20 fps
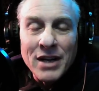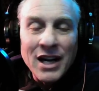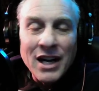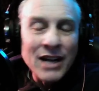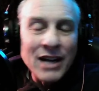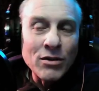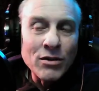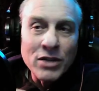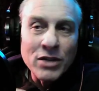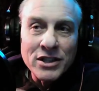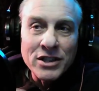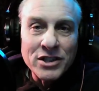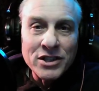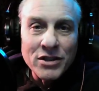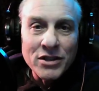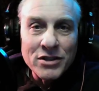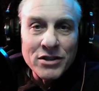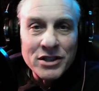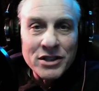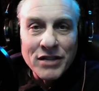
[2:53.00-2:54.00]
I don't
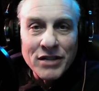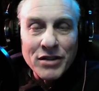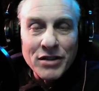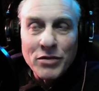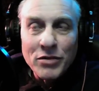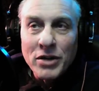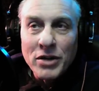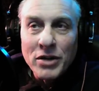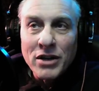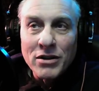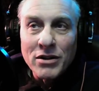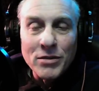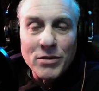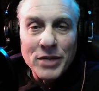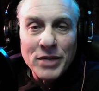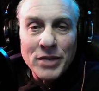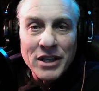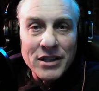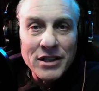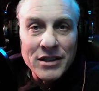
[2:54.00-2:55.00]
consider the 7300 to
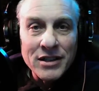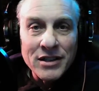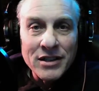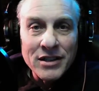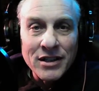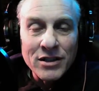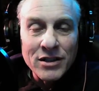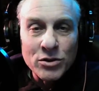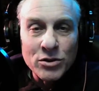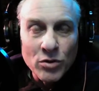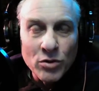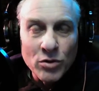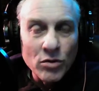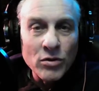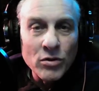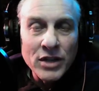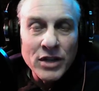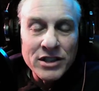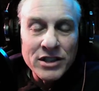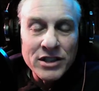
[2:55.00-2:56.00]
be a
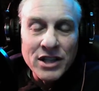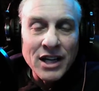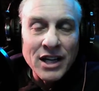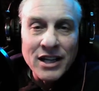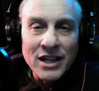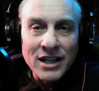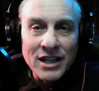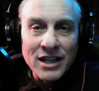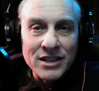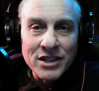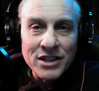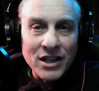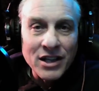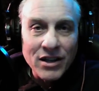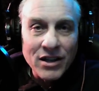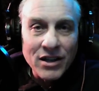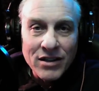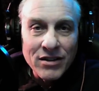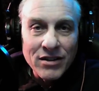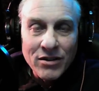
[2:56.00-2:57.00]
true, it's not an
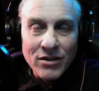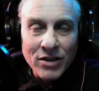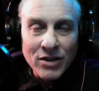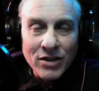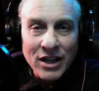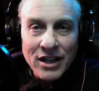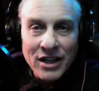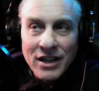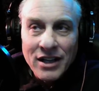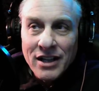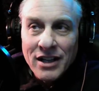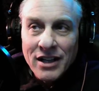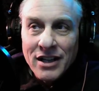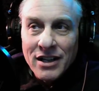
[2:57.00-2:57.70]
SDR, okay?